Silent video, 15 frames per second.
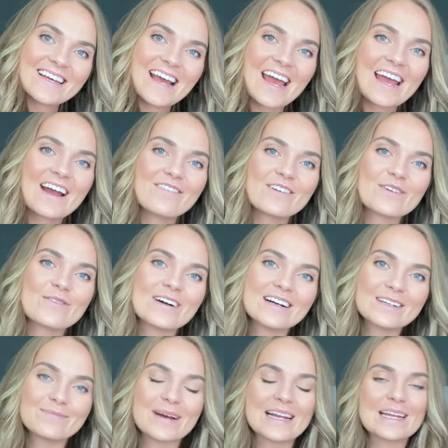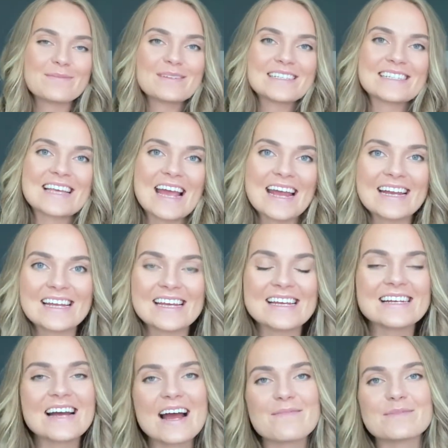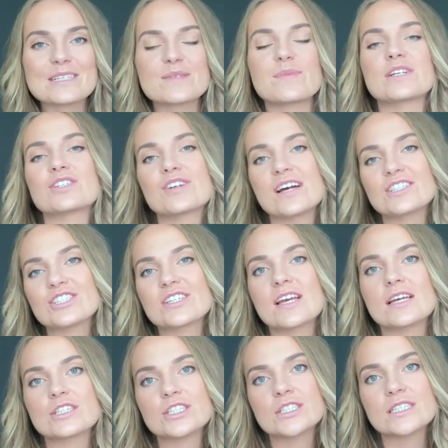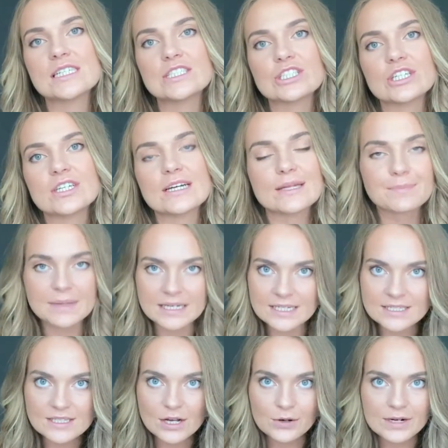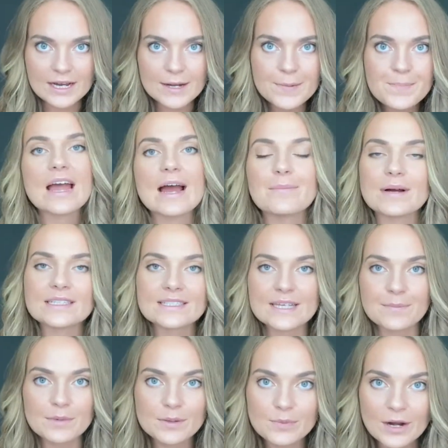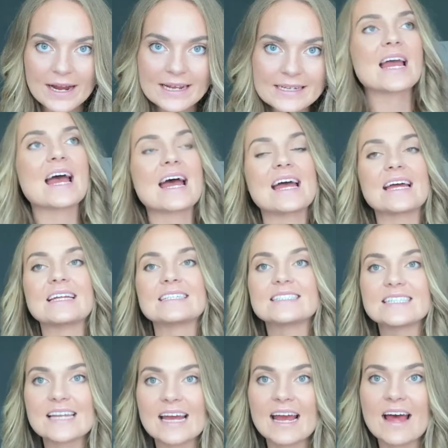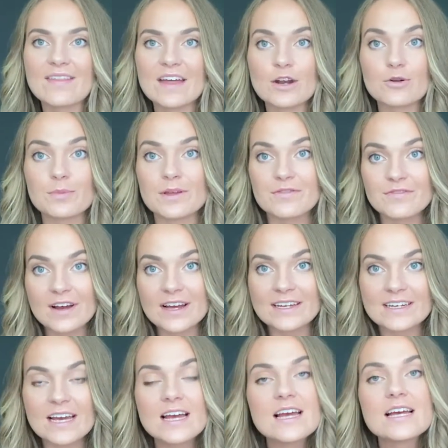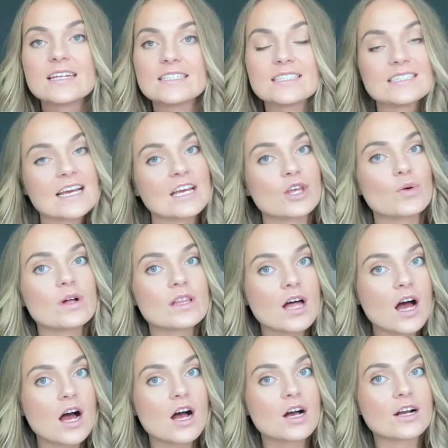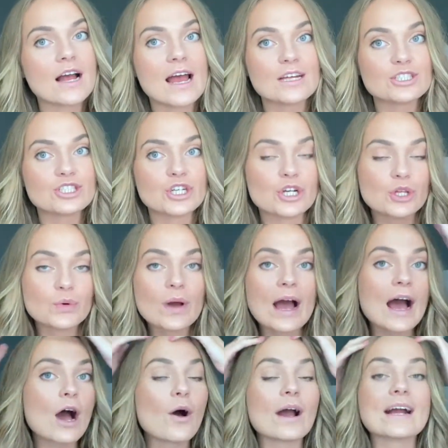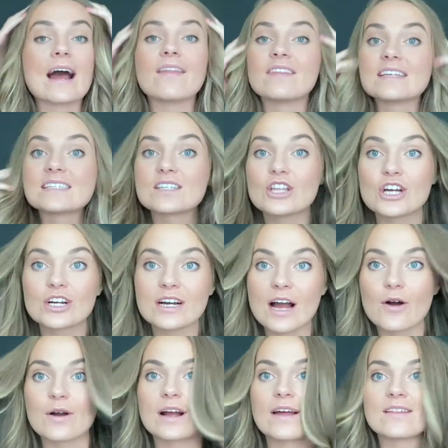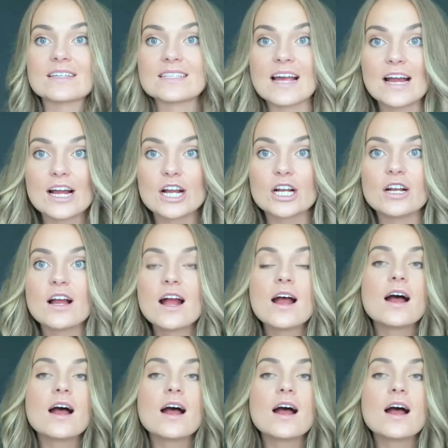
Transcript: Hey everyone, my name is Katie. I'm a special education teacher in Minnesota. I'm on summer break, and today I thought it would be fun to take you along and show you how I got this look, how I got this hair,